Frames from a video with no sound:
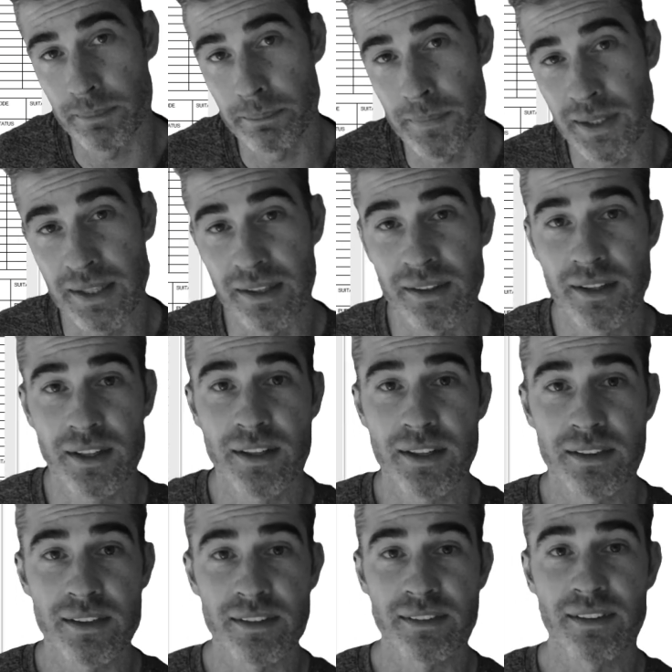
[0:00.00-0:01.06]
meaning
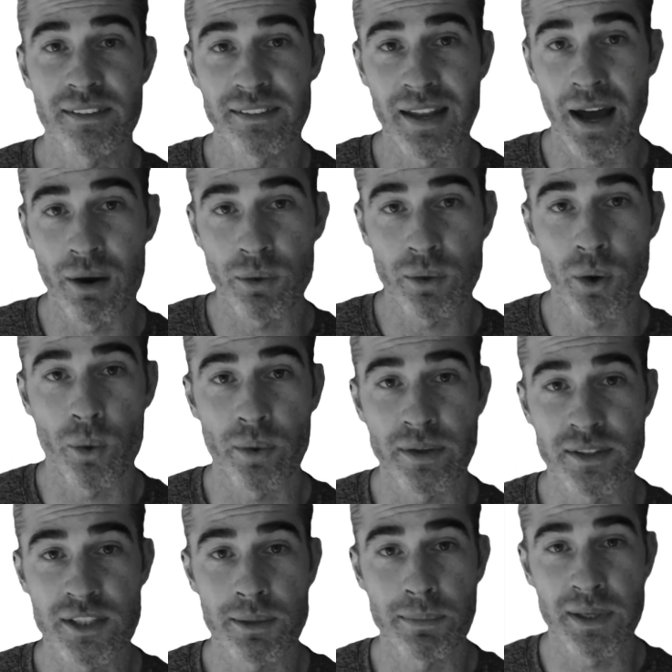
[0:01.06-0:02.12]
this is now going
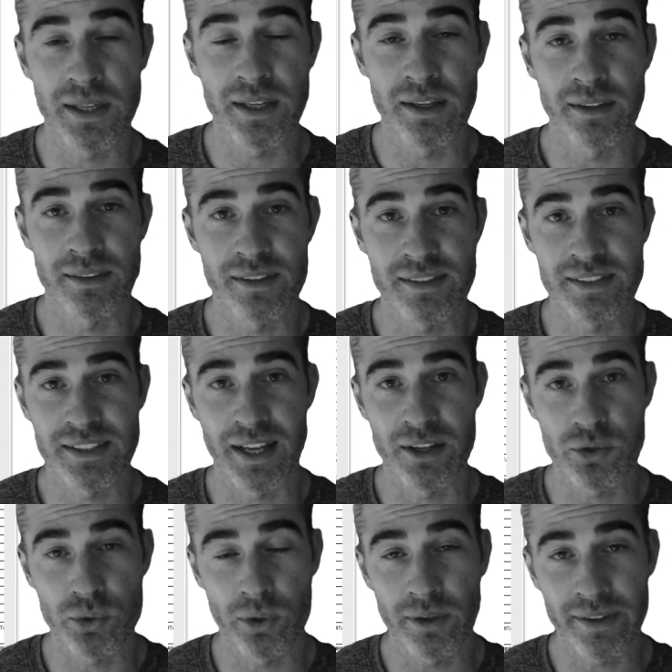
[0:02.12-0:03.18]
to be the
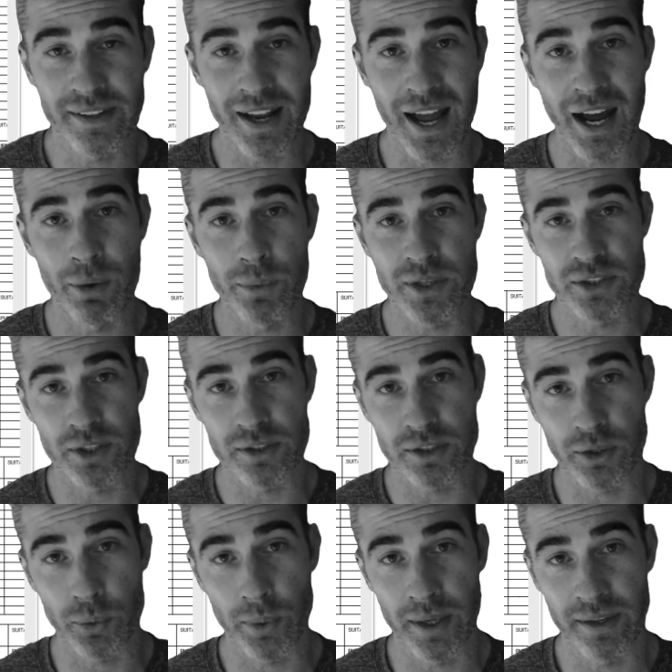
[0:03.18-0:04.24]
schedule and how we start to
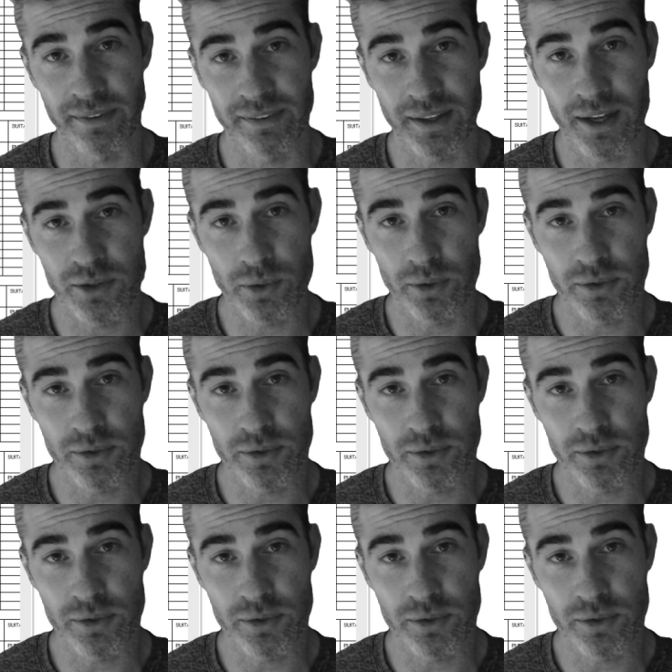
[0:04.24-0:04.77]
create a schedule.